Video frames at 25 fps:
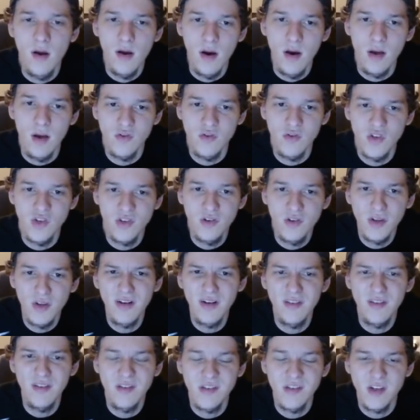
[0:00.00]
So just looking
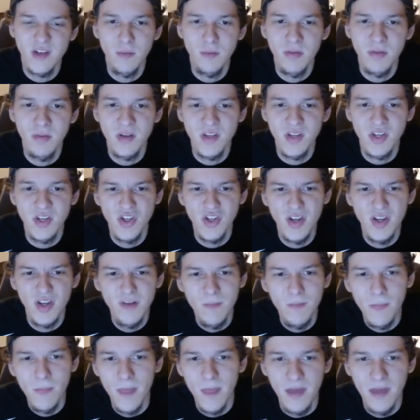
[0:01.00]
at the center position,
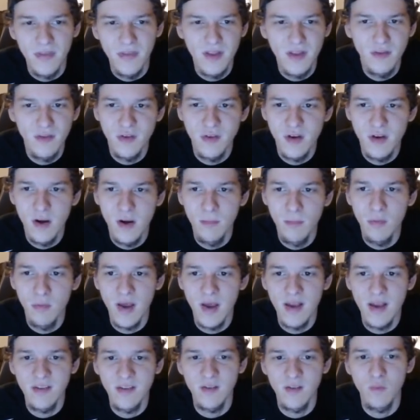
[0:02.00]
I think there's a couple
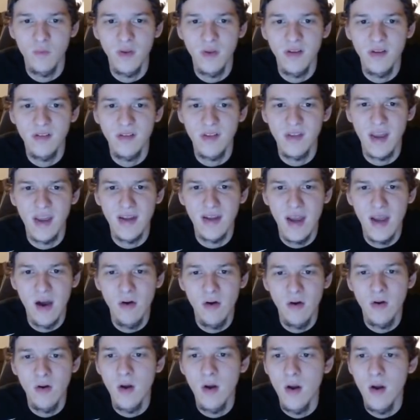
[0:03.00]
guys that really stand
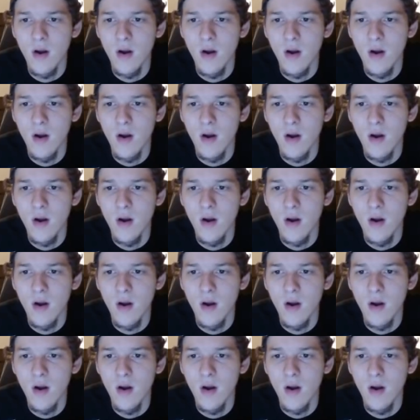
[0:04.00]
out